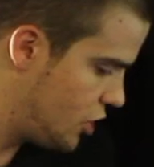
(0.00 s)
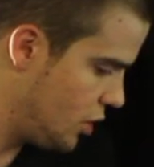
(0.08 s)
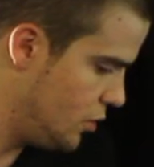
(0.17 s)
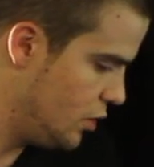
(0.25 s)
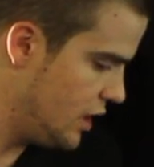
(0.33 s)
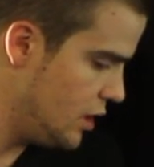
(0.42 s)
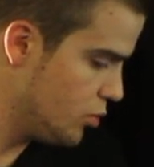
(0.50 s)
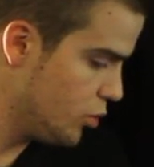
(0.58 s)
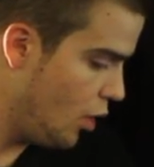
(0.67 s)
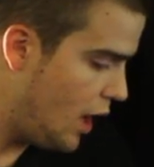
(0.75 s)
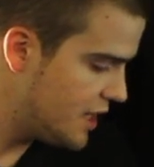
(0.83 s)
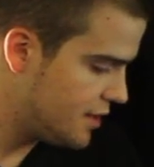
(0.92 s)
To the
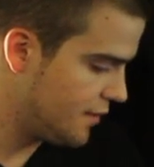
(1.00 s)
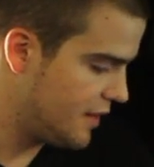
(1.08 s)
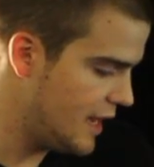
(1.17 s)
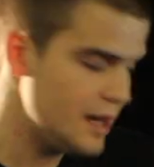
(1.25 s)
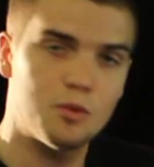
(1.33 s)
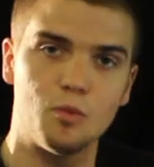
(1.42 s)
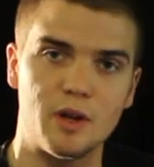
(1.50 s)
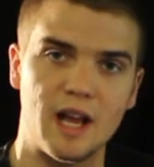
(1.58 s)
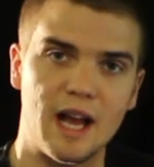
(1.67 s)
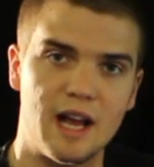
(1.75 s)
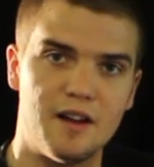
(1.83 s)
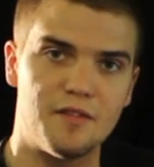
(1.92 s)
right of that, we
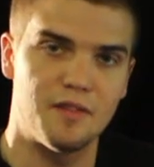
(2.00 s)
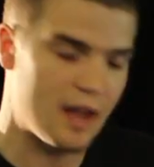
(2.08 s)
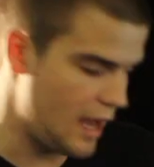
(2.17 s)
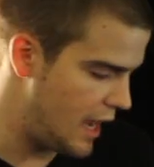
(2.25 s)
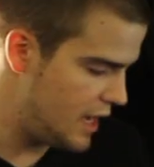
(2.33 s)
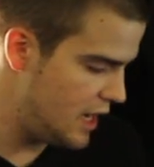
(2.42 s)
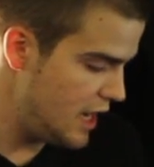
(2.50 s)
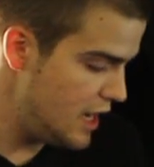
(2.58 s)
have an